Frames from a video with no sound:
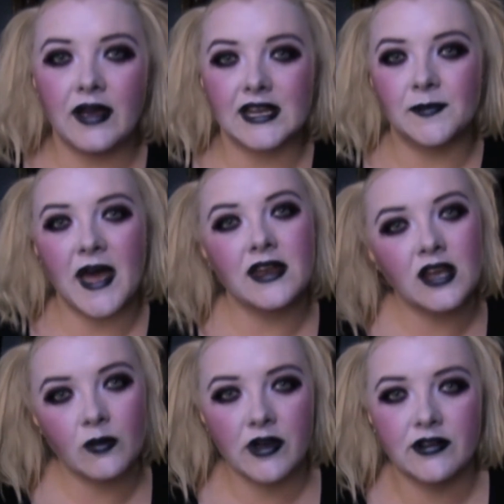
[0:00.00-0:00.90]
Okay,
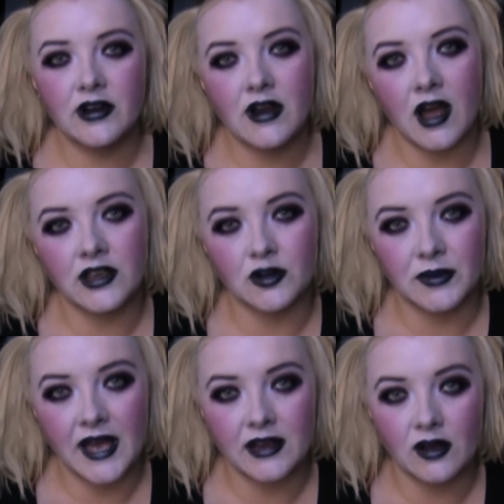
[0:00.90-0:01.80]
depending on whether or not
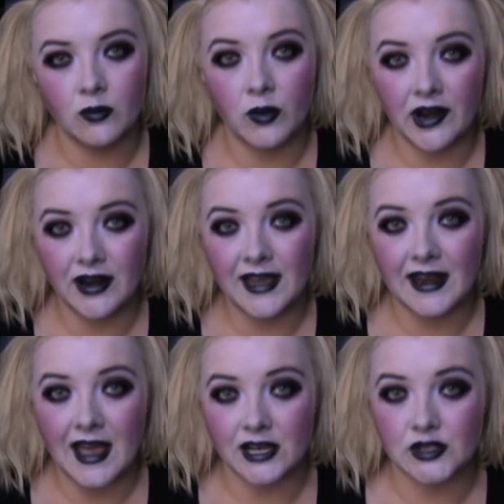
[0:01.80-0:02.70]
you're planning on
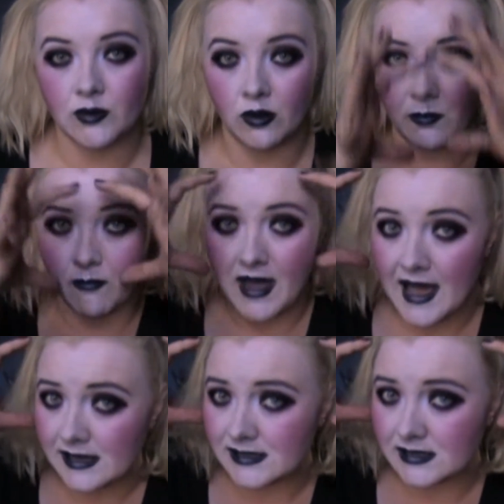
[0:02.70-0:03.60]
wearing an actual
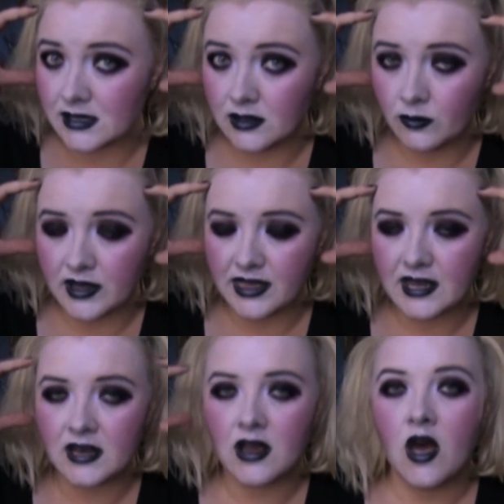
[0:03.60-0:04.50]
mask with
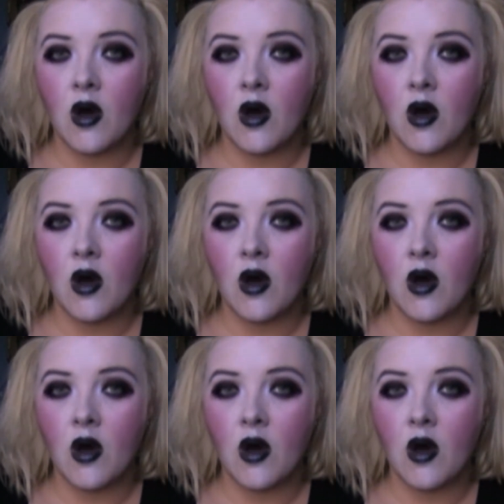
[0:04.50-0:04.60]
it